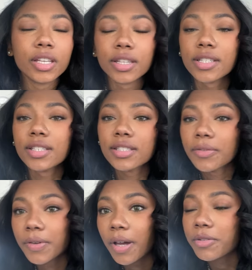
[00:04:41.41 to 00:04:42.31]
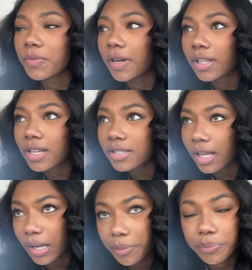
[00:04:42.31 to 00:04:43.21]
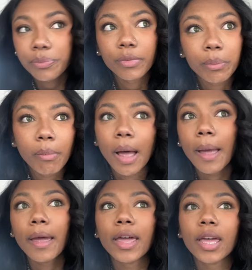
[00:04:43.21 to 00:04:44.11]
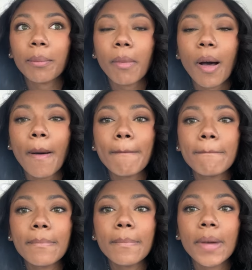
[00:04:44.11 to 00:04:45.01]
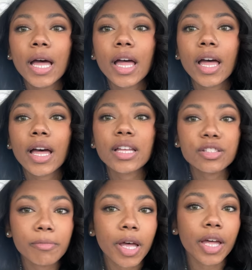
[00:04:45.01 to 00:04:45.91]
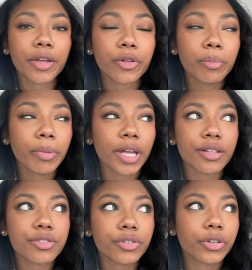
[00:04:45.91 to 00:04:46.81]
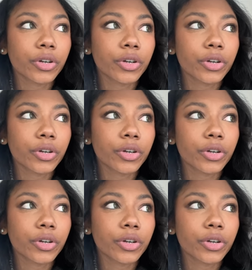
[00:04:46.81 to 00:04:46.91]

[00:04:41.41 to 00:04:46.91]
This is the fit I was wearing last night. My mom has my other pants in her